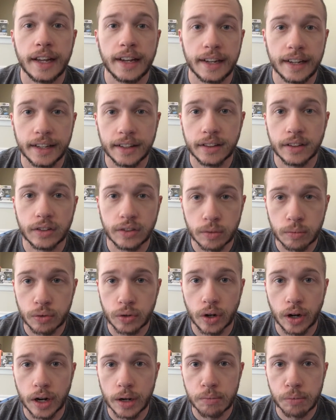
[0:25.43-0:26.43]
and hit the
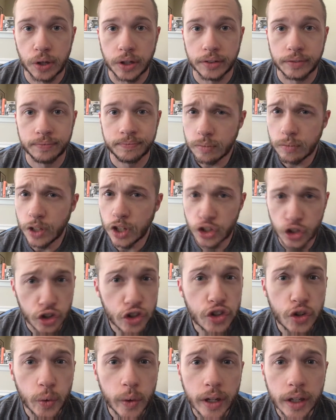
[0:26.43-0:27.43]
subscribe button.
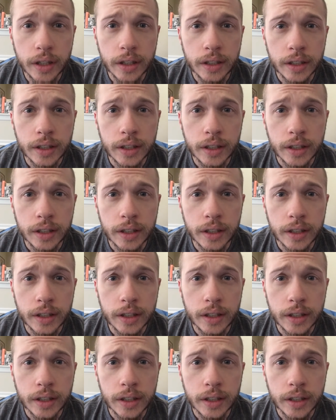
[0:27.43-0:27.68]
Just do it.